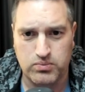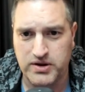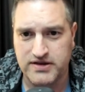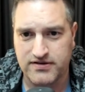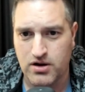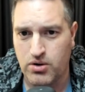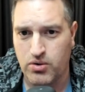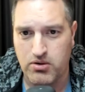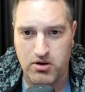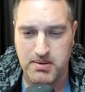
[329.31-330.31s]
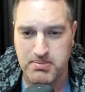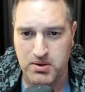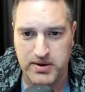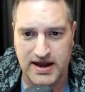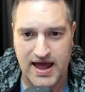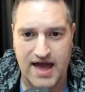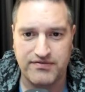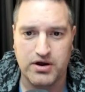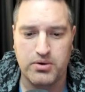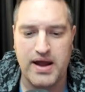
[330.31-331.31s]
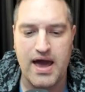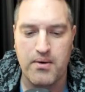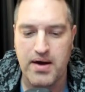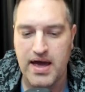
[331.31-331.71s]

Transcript: weeks ago, or maybe a week and a half ago now,